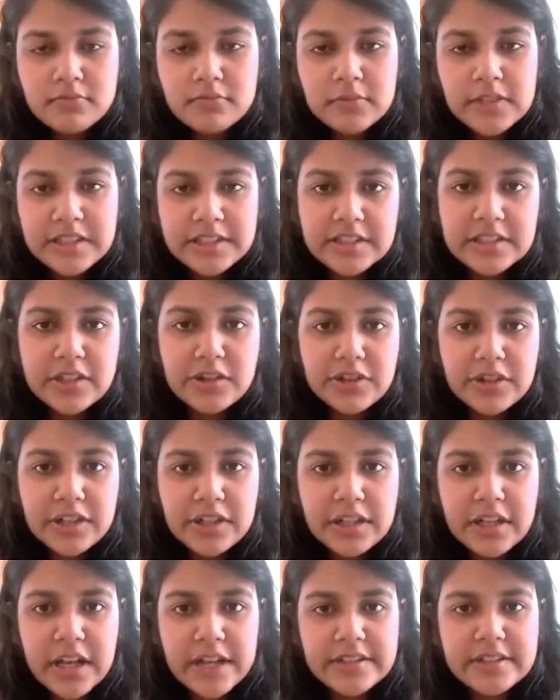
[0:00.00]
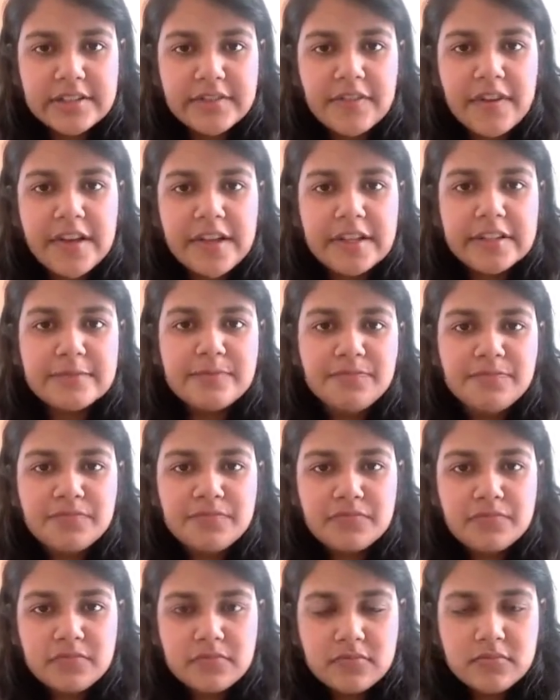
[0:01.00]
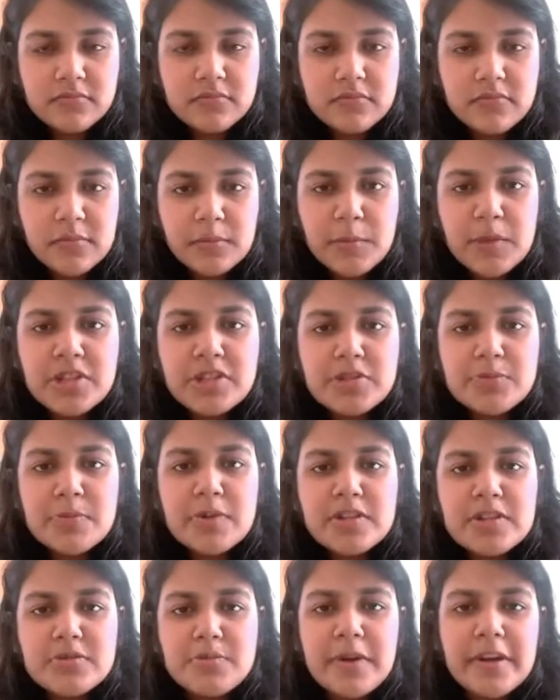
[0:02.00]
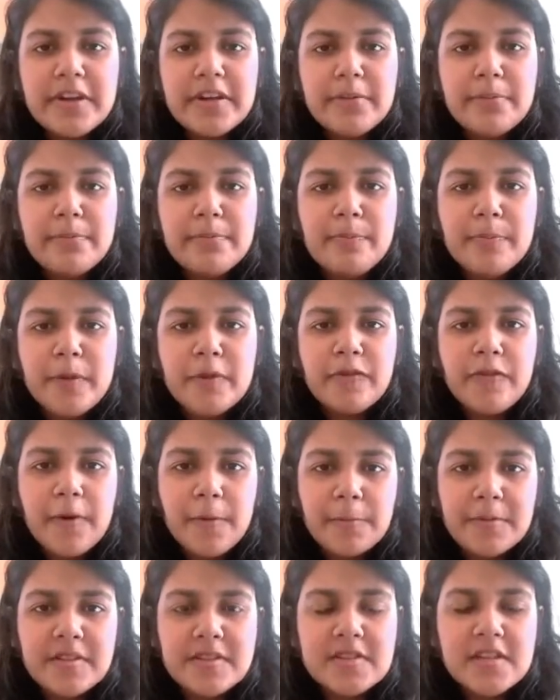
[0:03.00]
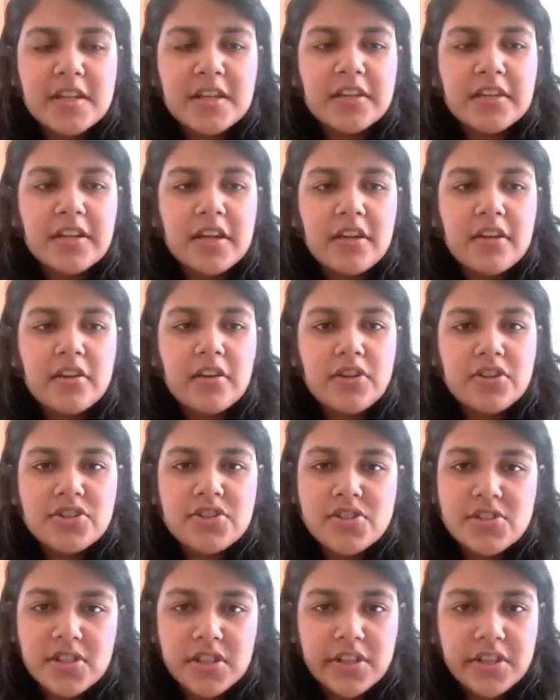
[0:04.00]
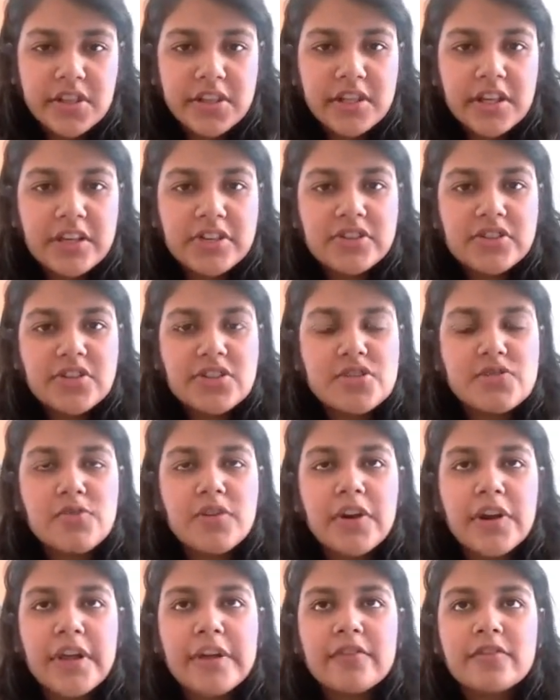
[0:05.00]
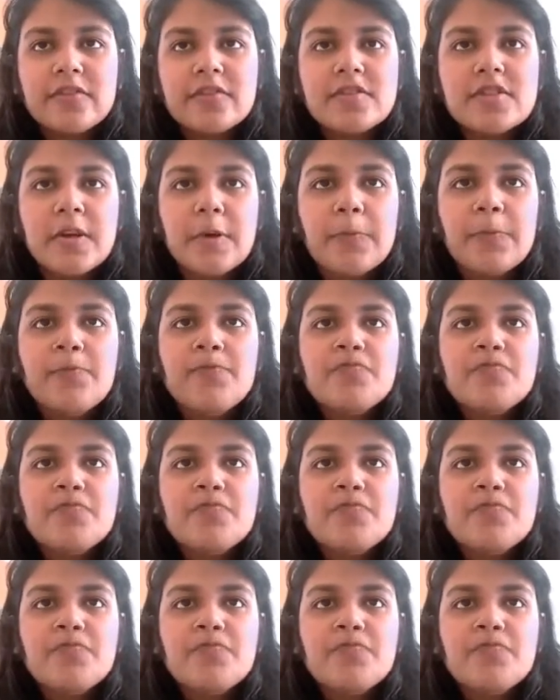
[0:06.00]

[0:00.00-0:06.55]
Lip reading: It's a good classifier, much better performance than logistic regression is what I would say.